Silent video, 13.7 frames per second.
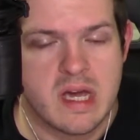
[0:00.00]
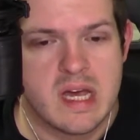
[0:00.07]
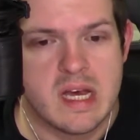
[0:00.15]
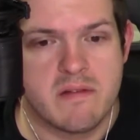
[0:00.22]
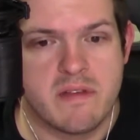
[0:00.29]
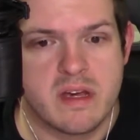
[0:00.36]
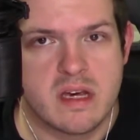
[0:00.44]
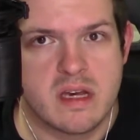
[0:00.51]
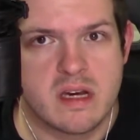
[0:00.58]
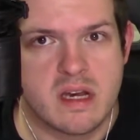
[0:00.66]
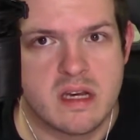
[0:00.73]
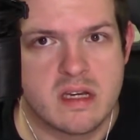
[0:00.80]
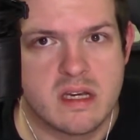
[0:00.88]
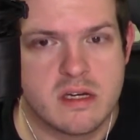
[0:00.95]
If they can
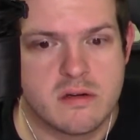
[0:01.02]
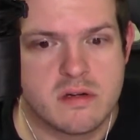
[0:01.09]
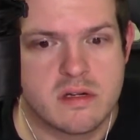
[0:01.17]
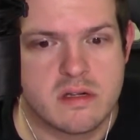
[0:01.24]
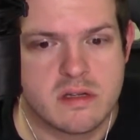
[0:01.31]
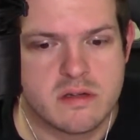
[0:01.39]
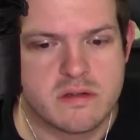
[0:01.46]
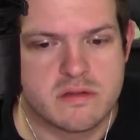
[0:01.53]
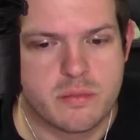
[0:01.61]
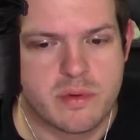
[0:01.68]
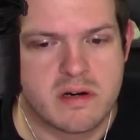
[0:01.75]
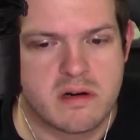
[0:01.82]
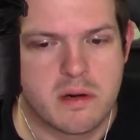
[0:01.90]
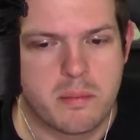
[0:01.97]
continue to lose,
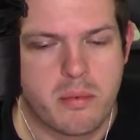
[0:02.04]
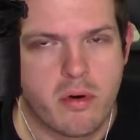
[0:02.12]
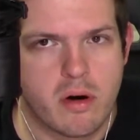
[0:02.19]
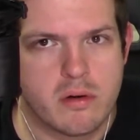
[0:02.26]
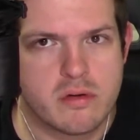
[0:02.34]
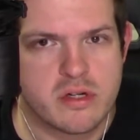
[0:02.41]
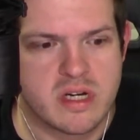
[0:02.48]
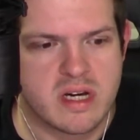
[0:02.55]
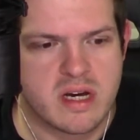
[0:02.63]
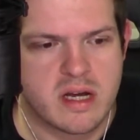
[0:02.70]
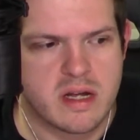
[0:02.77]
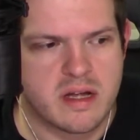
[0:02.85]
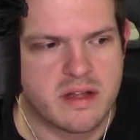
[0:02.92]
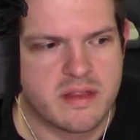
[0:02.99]
we're approaching
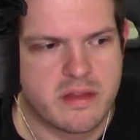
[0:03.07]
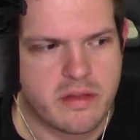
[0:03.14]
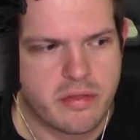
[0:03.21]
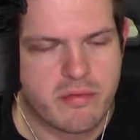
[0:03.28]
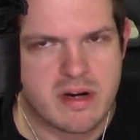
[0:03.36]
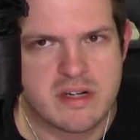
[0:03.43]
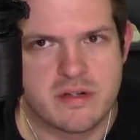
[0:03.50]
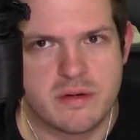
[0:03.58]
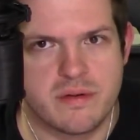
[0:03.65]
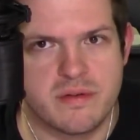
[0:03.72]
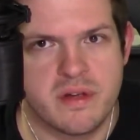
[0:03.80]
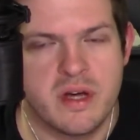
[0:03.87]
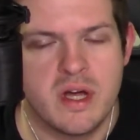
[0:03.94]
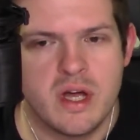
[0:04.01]
the
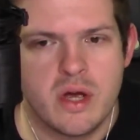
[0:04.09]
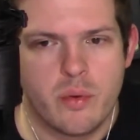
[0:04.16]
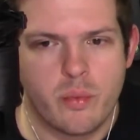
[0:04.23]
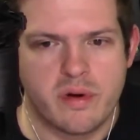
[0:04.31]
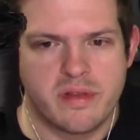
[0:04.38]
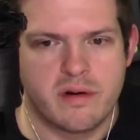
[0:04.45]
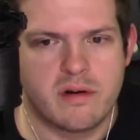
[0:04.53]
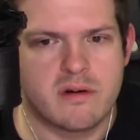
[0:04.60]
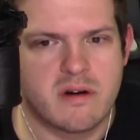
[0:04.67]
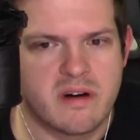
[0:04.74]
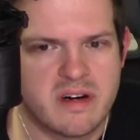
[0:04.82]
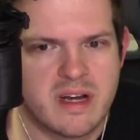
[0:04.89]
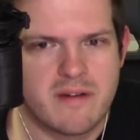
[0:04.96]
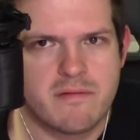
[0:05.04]
threshold where there are
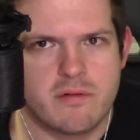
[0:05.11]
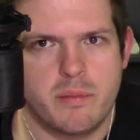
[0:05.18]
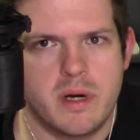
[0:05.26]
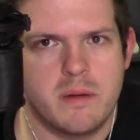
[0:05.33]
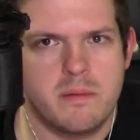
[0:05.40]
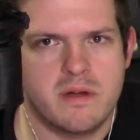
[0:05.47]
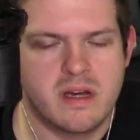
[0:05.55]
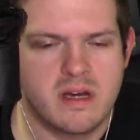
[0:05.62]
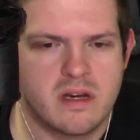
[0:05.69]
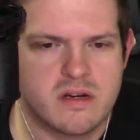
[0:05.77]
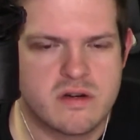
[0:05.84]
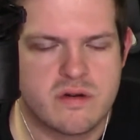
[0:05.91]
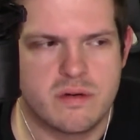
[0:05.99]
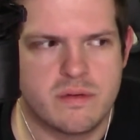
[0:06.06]
enough
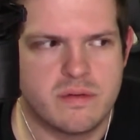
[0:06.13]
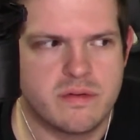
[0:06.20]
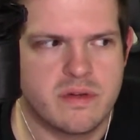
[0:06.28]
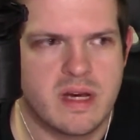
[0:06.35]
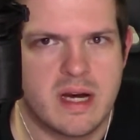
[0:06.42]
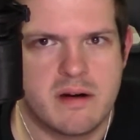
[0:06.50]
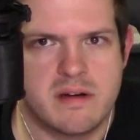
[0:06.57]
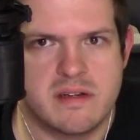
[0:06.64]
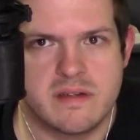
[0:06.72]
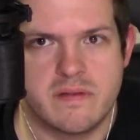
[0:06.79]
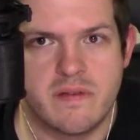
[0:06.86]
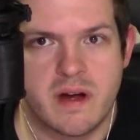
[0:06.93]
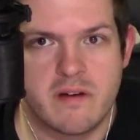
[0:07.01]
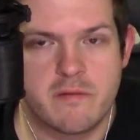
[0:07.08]
Republican-controlled areas of
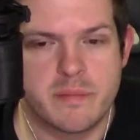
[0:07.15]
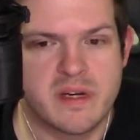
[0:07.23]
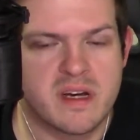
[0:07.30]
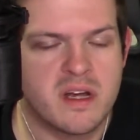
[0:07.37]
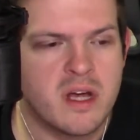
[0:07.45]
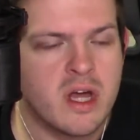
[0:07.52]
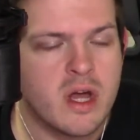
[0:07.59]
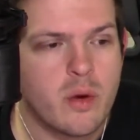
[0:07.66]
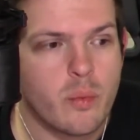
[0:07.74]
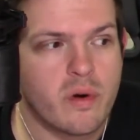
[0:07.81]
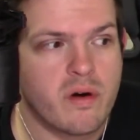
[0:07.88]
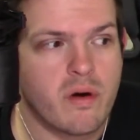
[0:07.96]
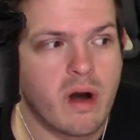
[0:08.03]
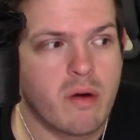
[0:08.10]
government
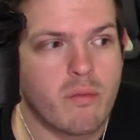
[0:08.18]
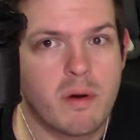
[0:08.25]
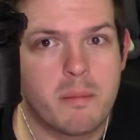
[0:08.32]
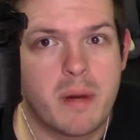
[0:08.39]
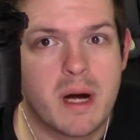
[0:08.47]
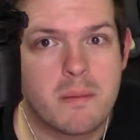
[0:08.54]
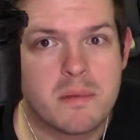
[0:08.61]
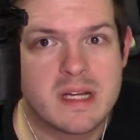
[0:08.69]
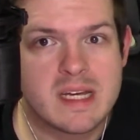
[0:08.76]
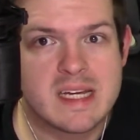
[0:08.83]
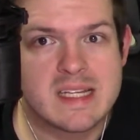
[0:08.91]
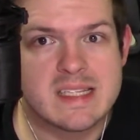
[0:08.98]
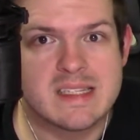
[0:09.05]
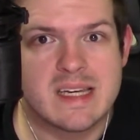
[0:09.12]
where
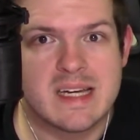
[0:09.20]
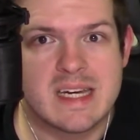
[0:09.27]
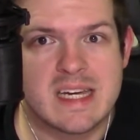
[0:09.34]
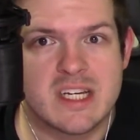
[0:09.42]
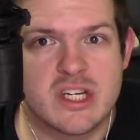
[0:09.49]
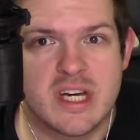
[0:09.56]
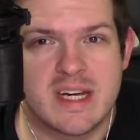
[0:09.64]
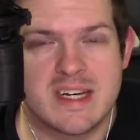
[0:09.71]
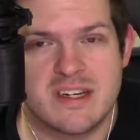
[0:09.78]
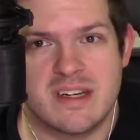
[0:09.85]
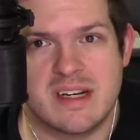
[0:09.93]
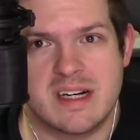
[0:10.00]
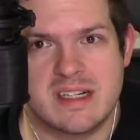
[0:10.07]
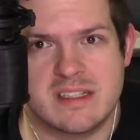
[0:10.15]
Republicans can change the
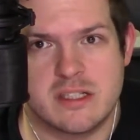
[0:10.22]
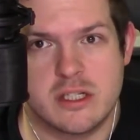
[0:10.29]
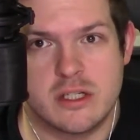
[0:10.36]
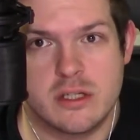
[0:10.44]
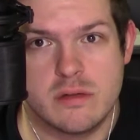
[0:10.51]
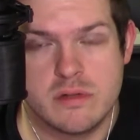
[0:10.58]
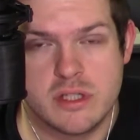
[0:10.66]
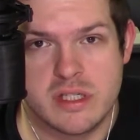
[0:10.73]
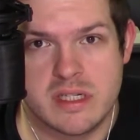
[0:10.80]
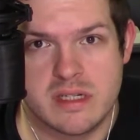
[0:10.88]
Constitution.